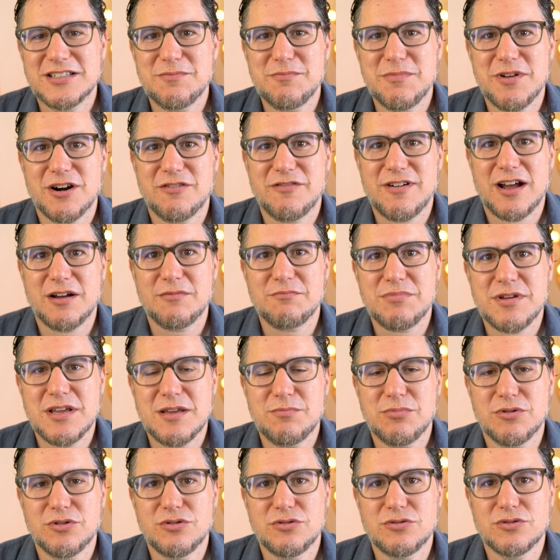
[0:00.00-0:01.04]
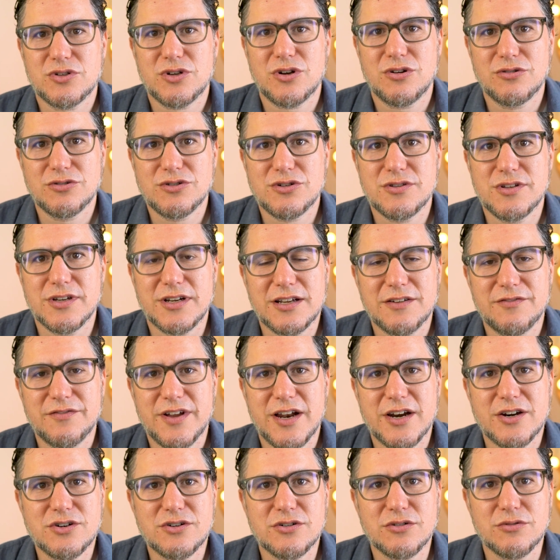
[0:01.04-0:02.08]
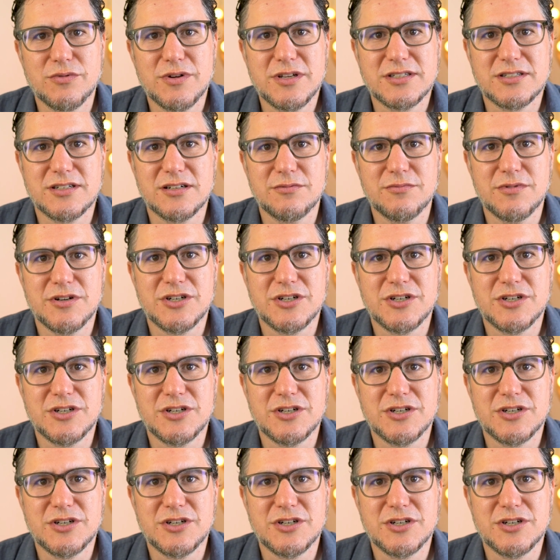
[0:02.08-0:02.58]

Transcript: have been around people who told you the conventional wisdom,